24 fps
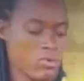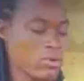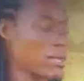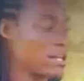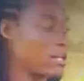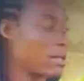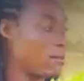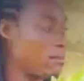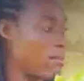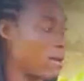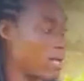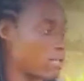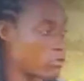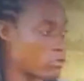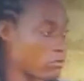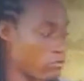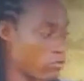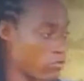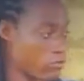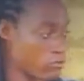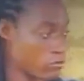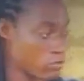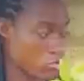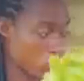want the blood to
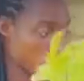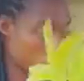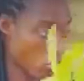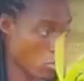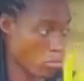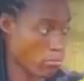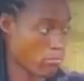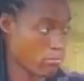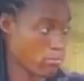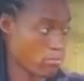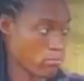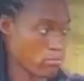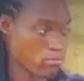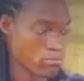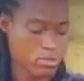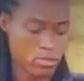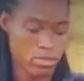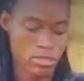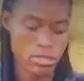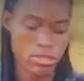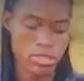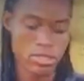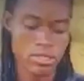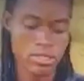stop.
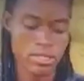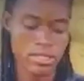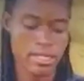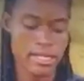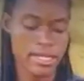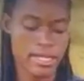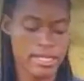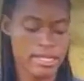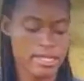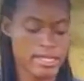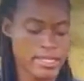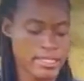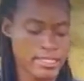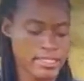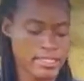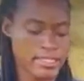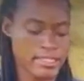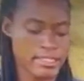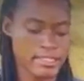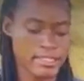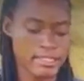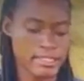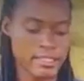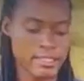Get this